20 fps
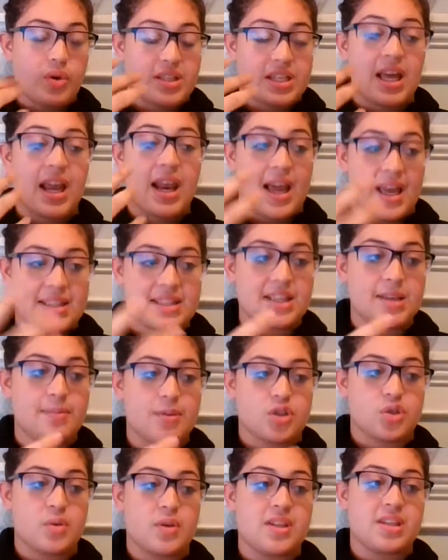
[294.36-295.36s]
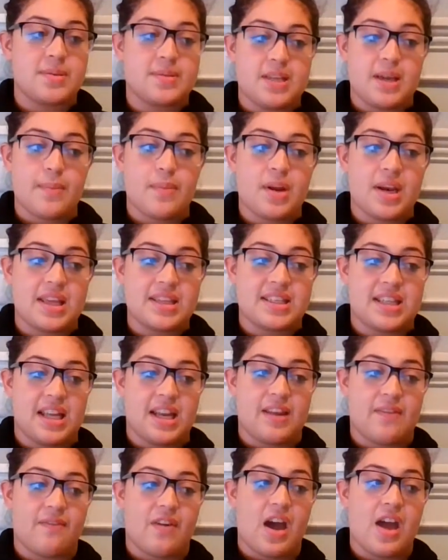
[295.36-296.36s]
collected between September
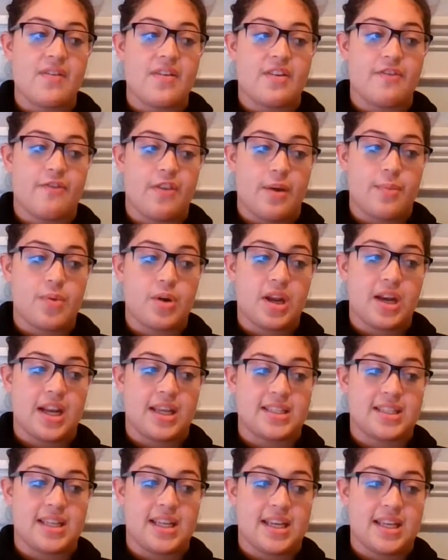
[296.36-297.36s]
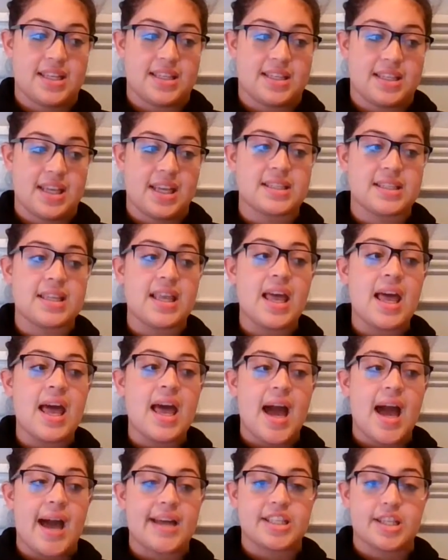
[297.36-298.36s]
1985 and February 1986
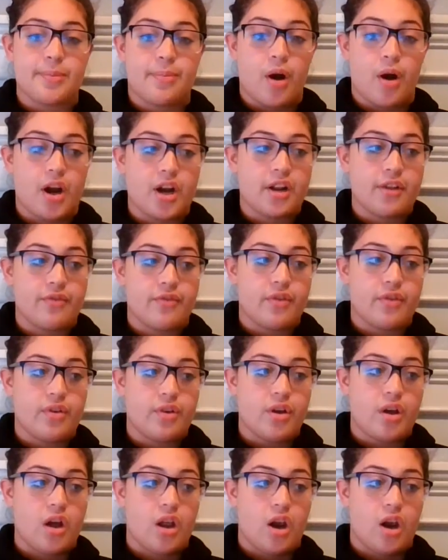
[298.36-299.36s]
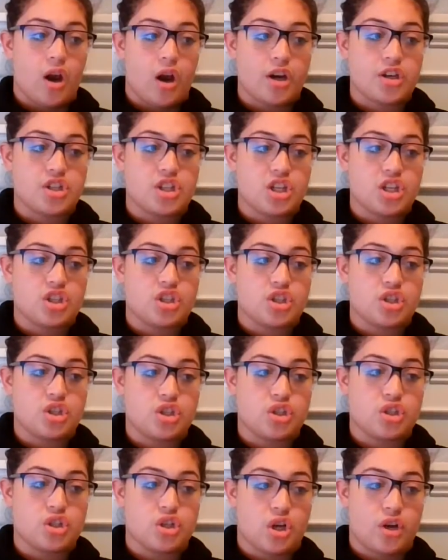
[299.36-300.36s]
as a part of a largely
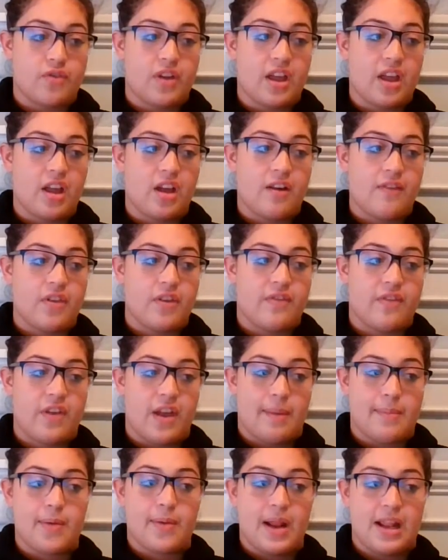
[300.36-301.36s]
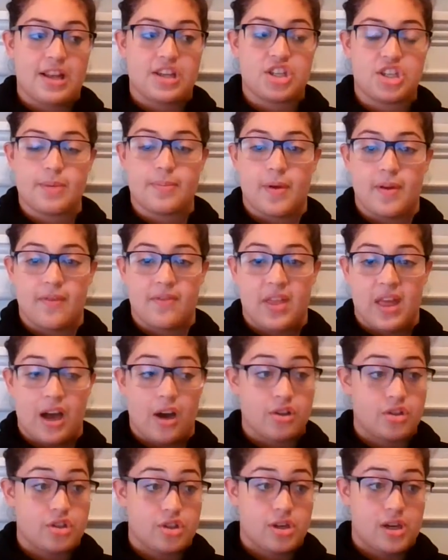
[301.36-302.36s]
survey of the family relationship of the
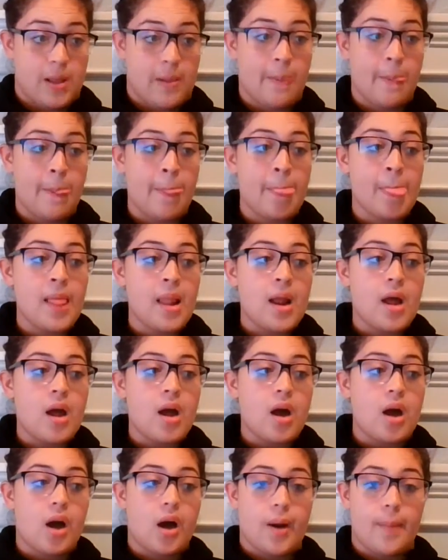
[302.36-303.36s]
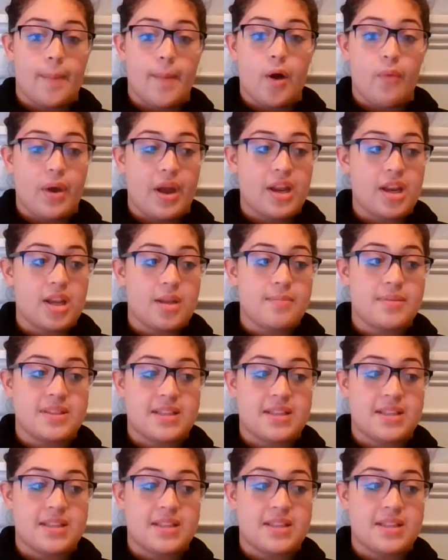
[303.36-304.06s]
elderly. A random